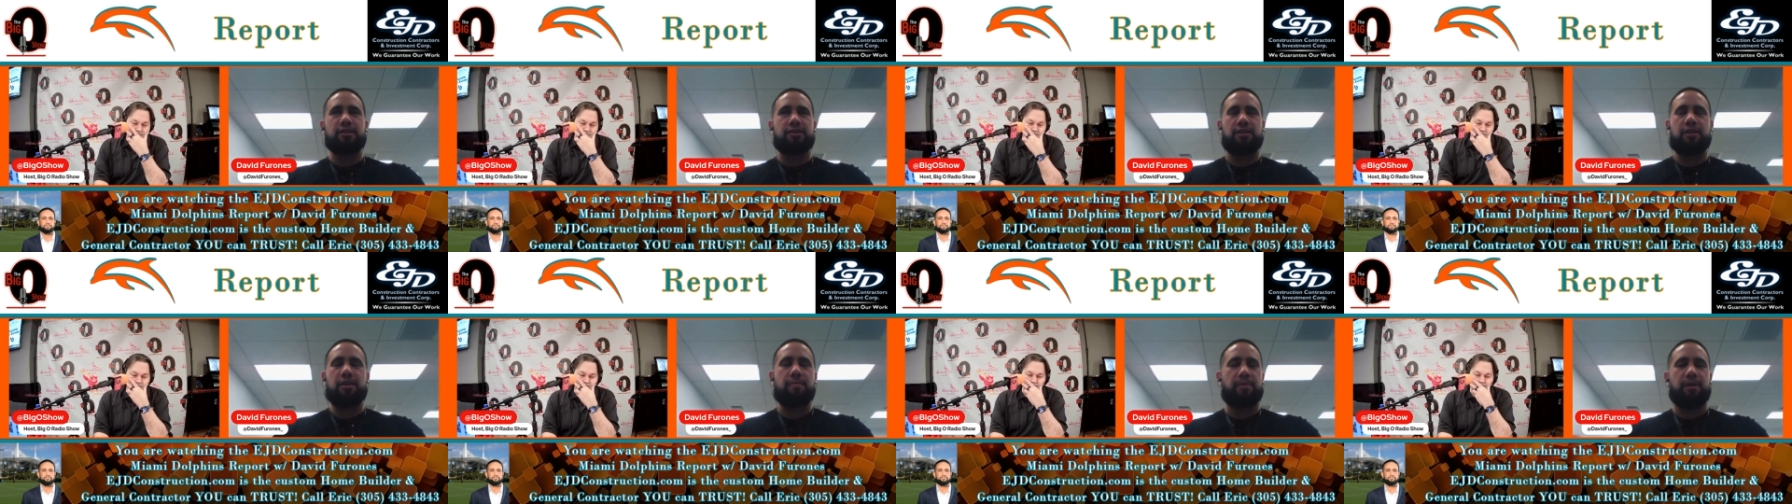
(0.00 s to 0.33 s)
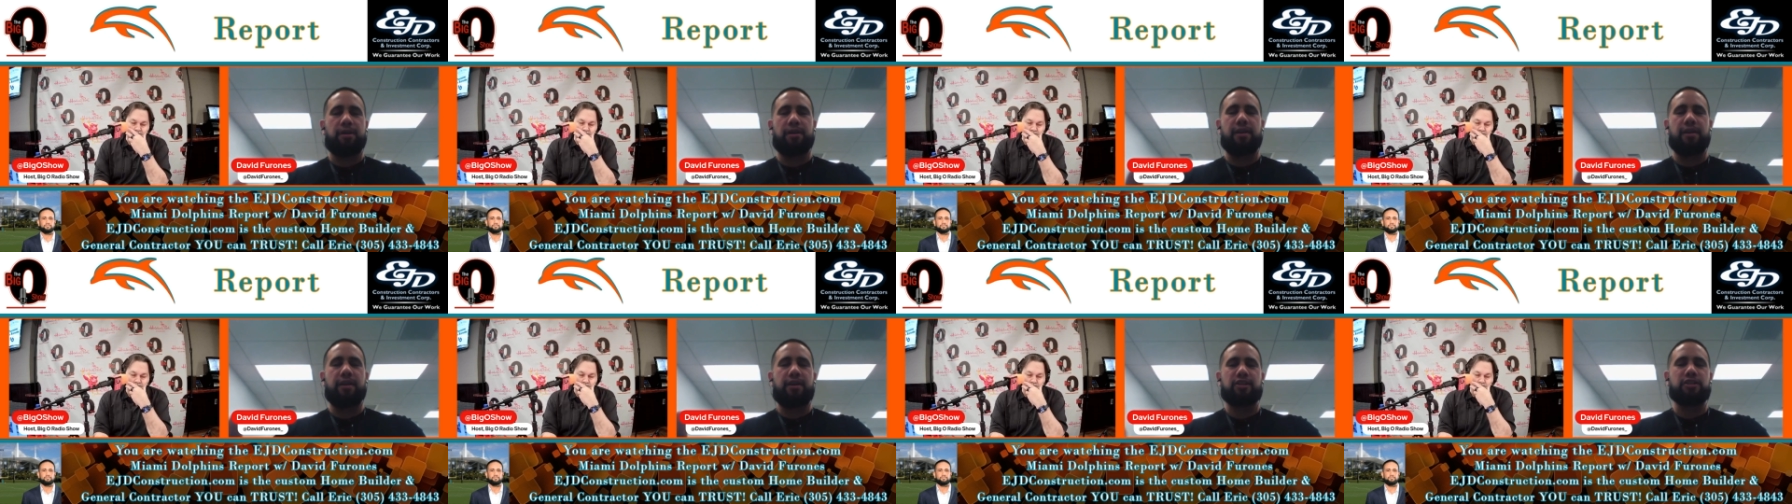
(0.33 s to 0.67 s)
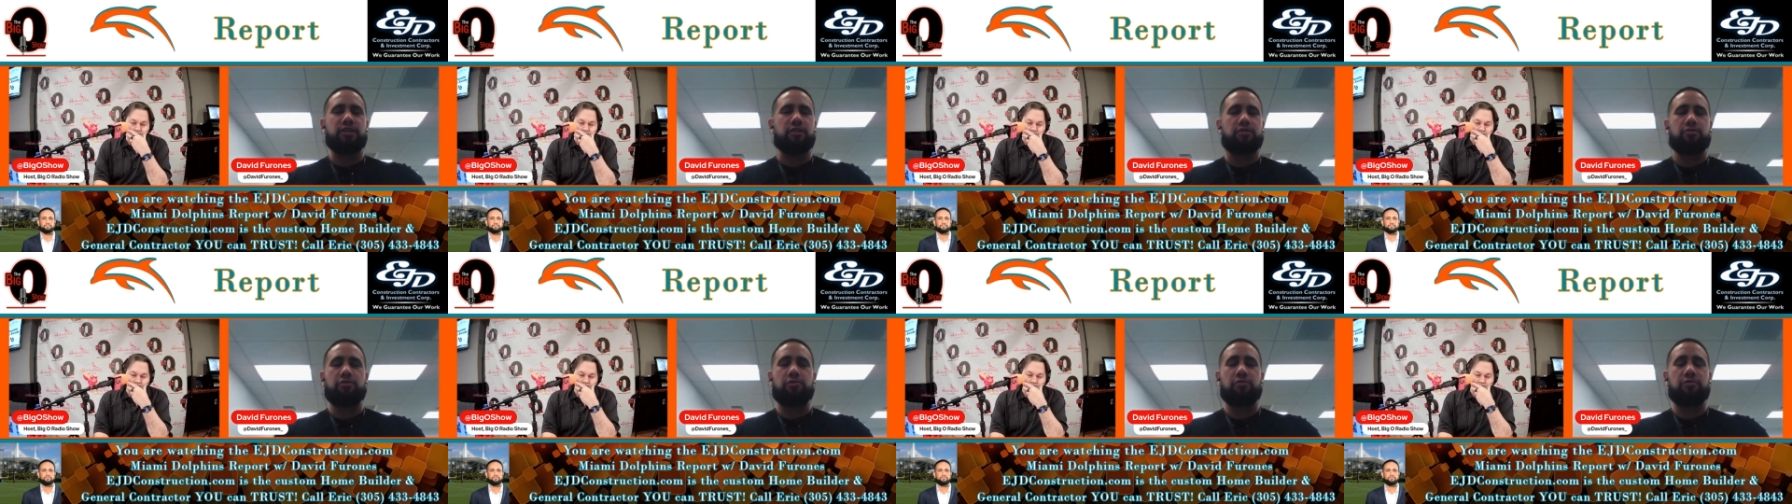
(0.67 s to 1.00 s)
to him in
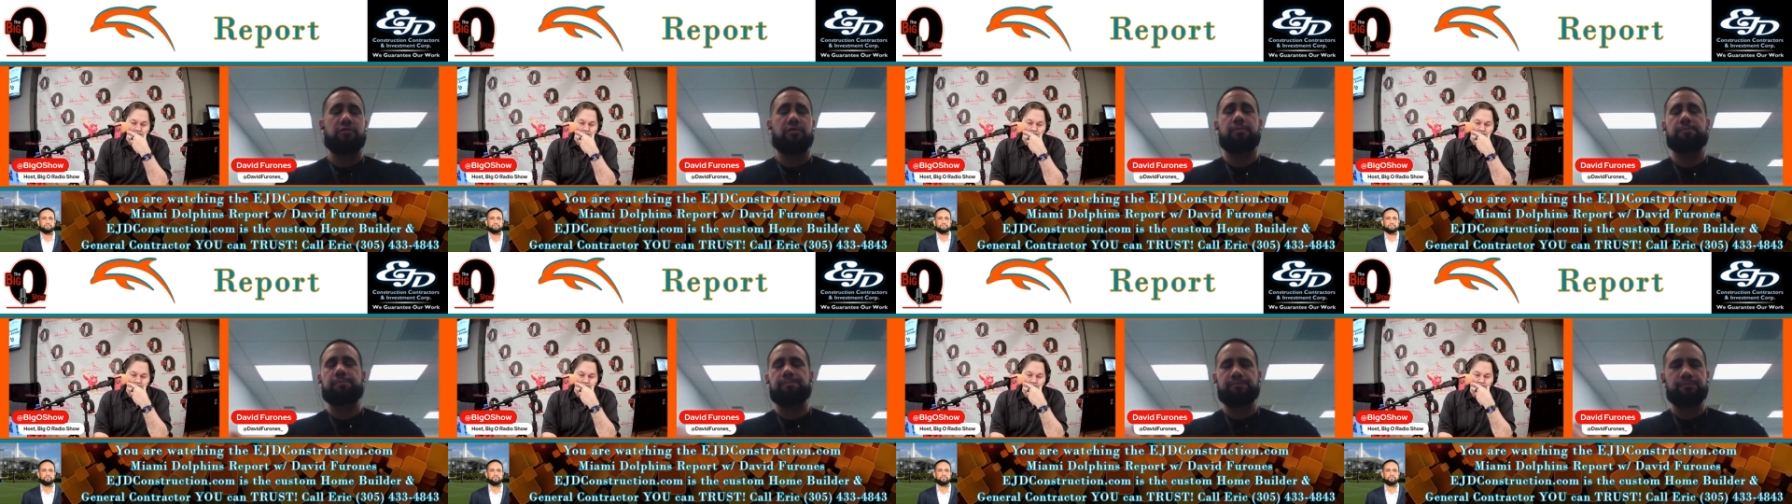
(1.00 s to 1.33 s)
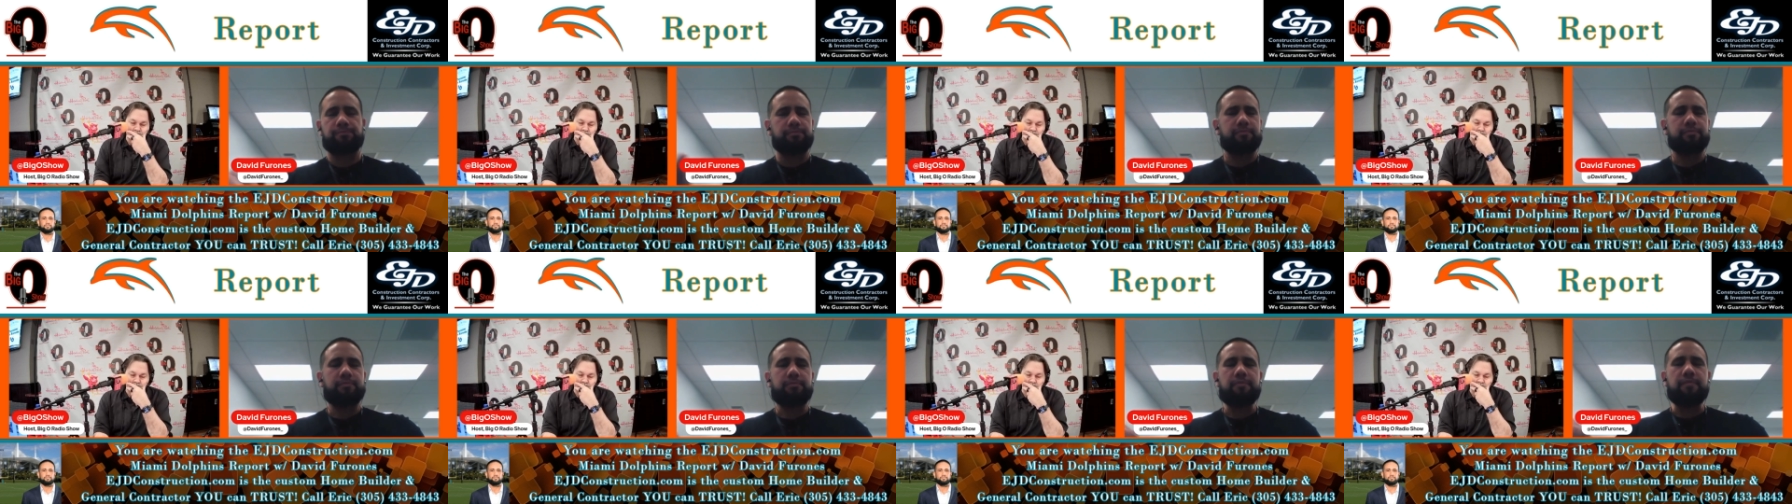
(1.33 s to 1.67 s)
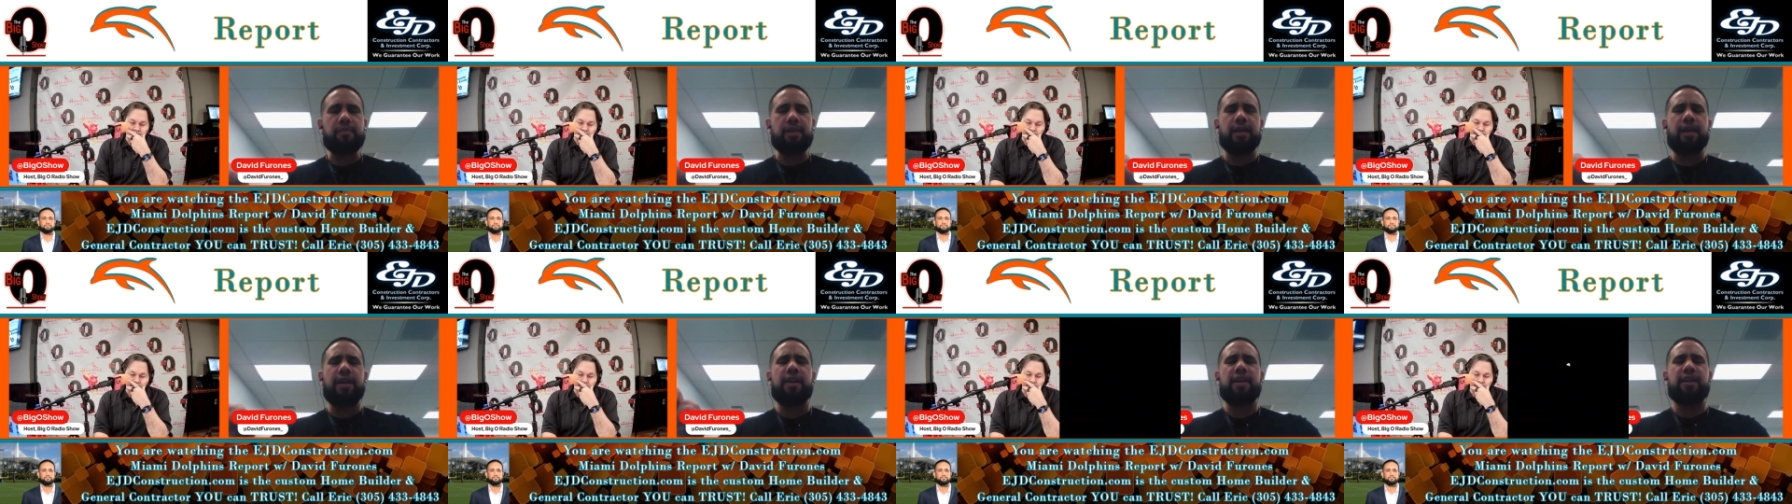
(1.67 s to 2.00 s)
exclusive
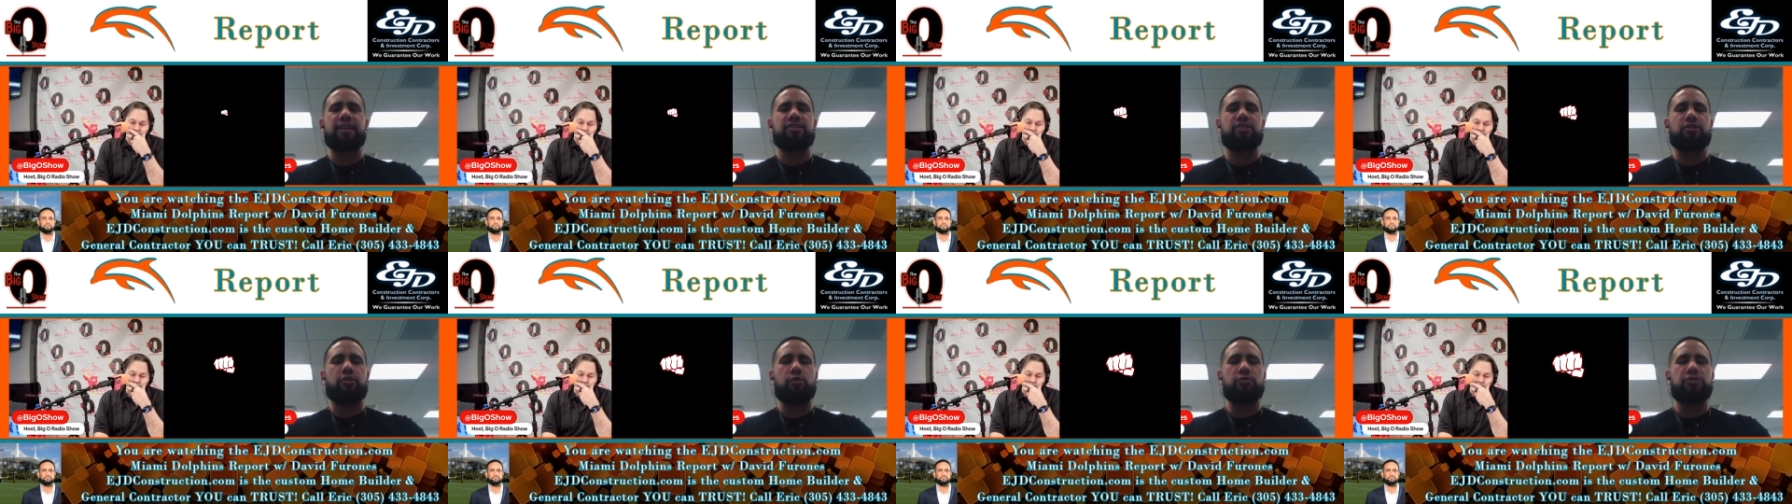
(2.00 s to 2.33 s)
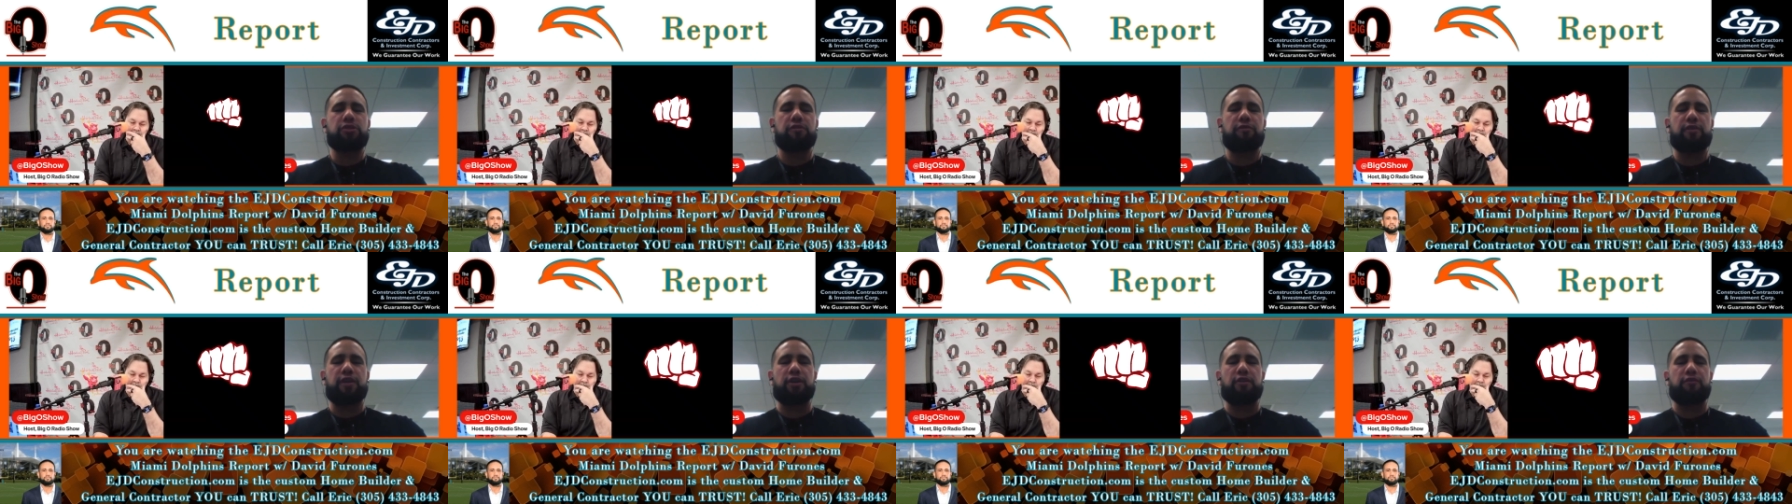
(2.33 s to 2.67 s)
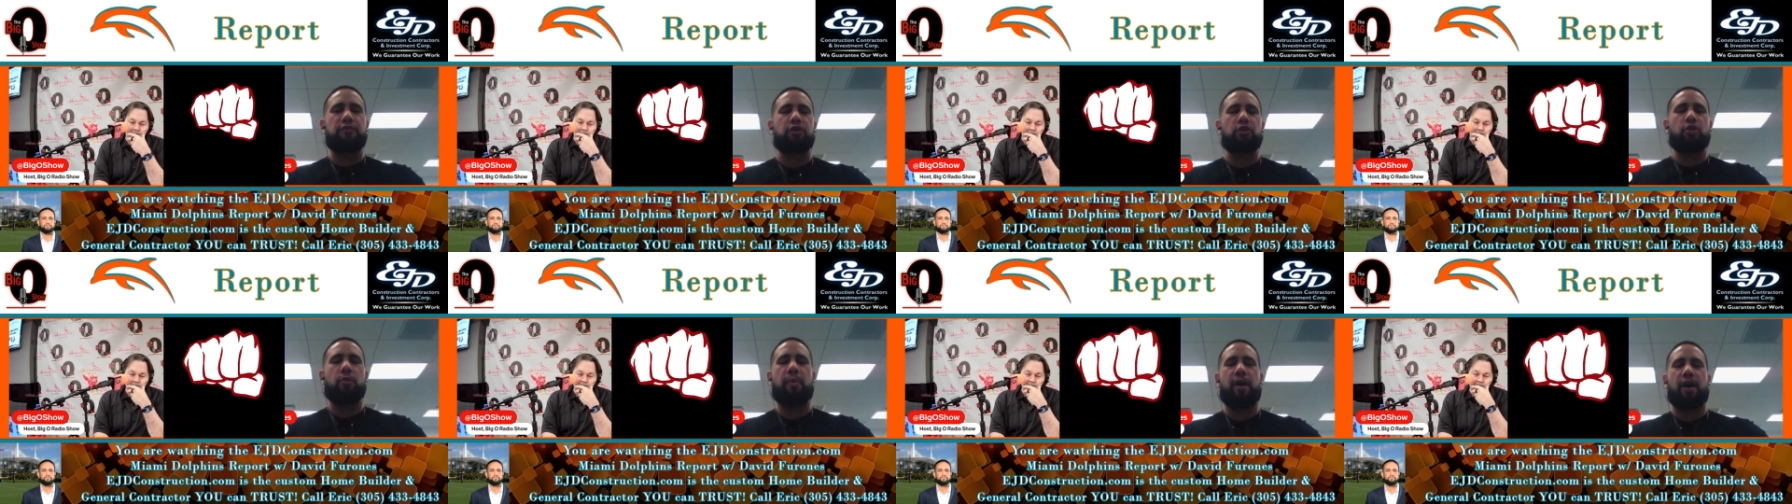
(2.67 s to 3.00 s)
in an exclusive
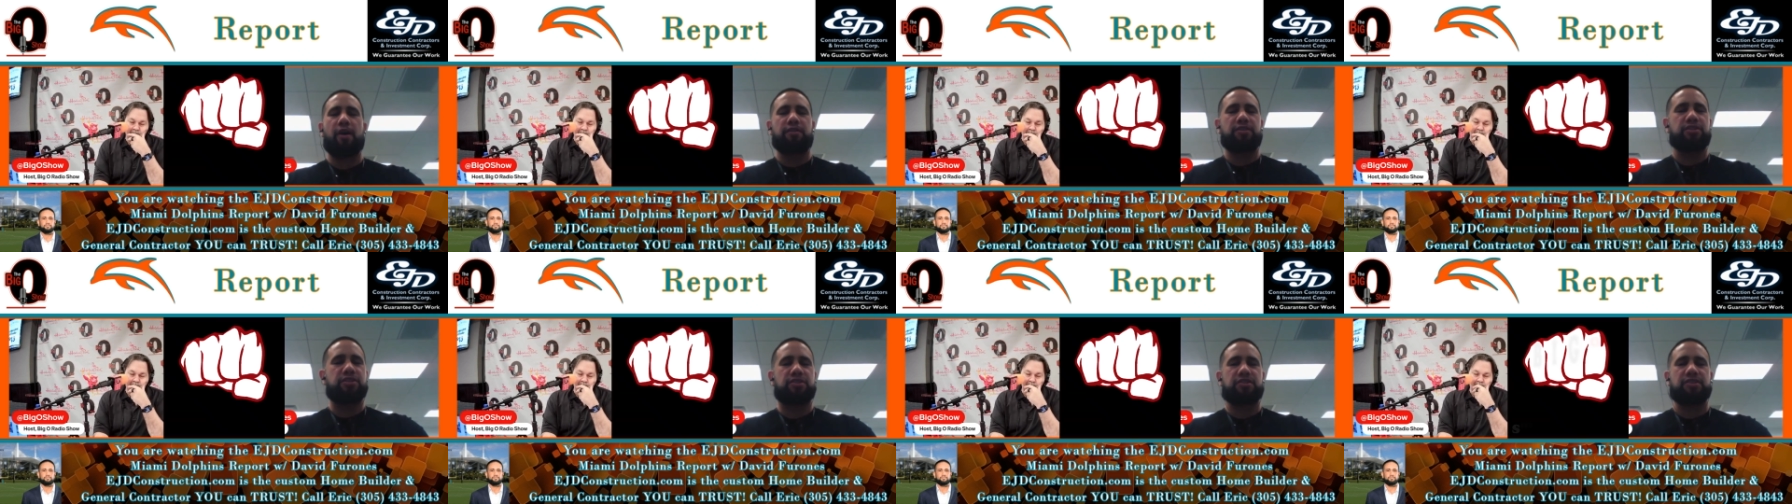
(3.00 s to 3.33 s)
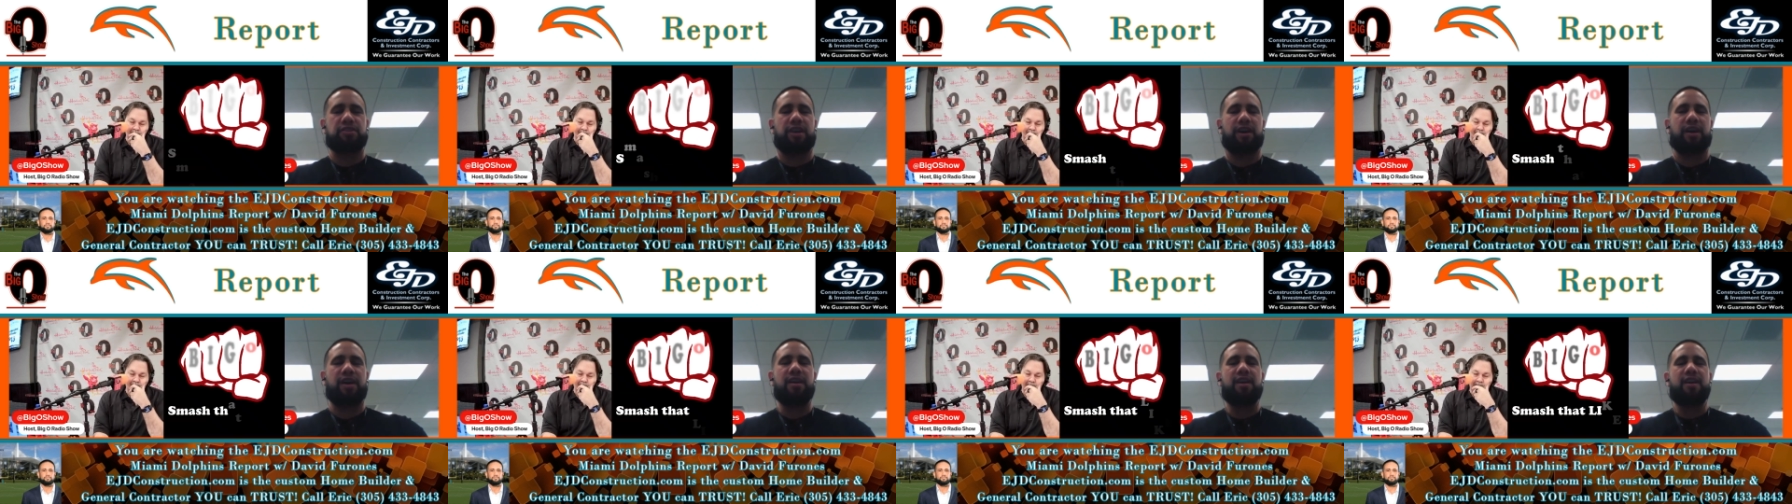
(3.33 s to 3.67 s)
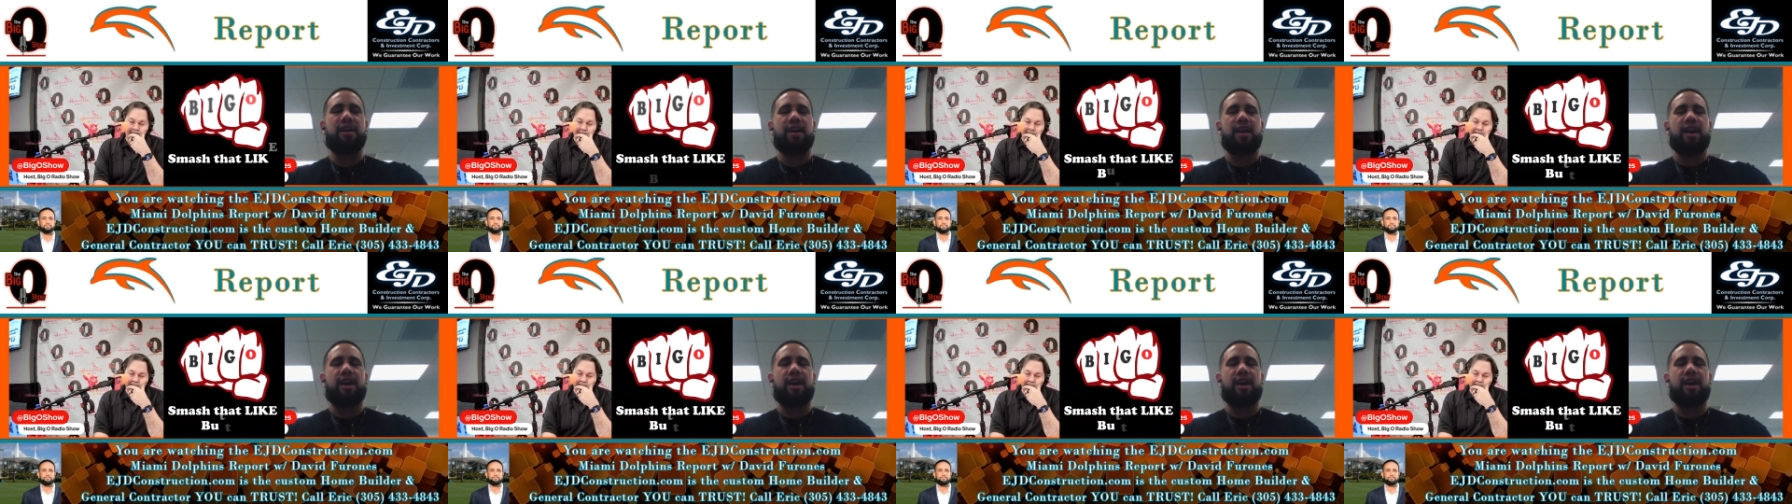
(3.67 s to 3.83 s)
interview about just uh,